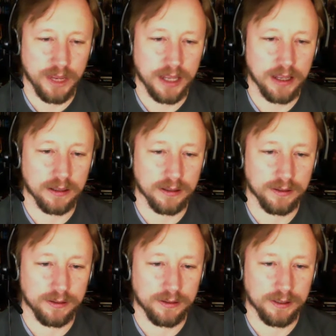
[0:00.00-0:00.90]
making
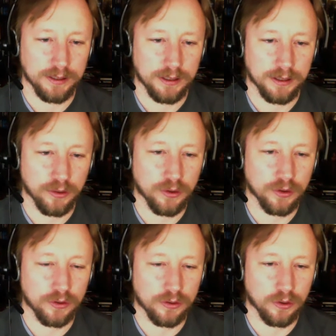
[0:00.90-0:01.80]

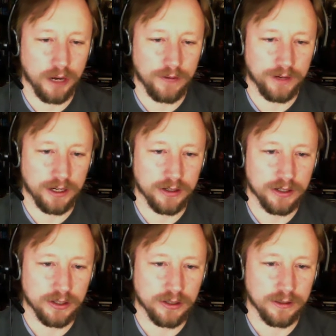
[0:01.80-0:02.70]
great figures.